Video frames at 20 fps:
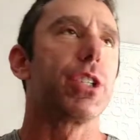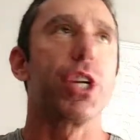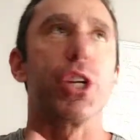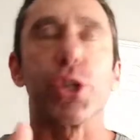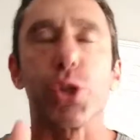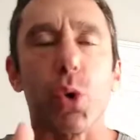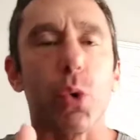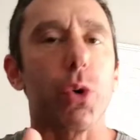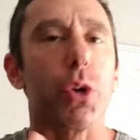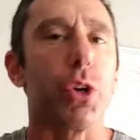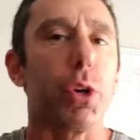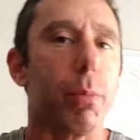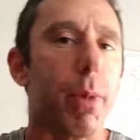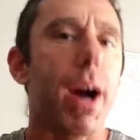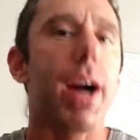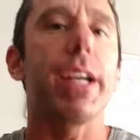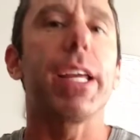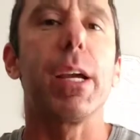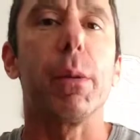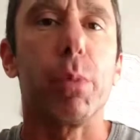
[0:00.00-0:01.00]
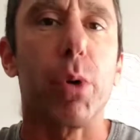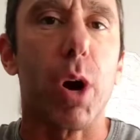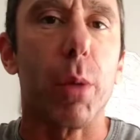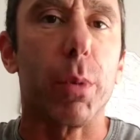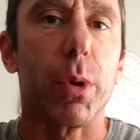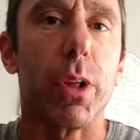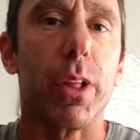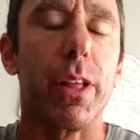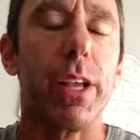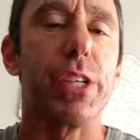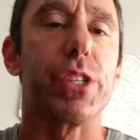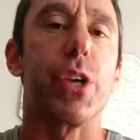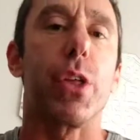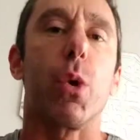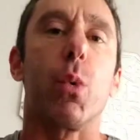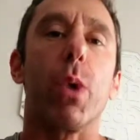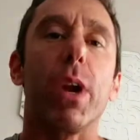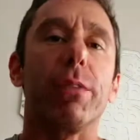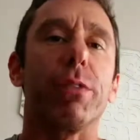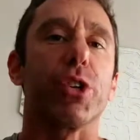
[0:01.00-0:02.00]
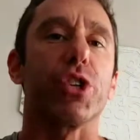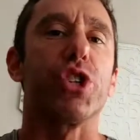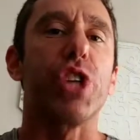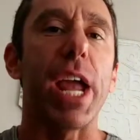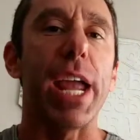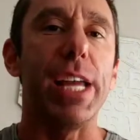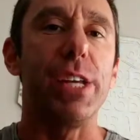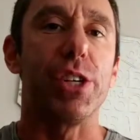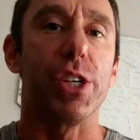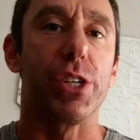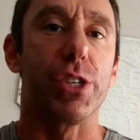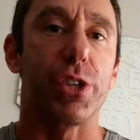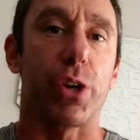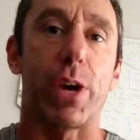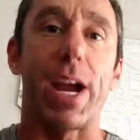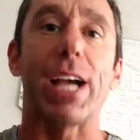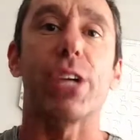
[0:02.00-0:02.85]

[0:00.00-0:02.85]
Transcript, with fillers: contort your body appropriately so that whatever changes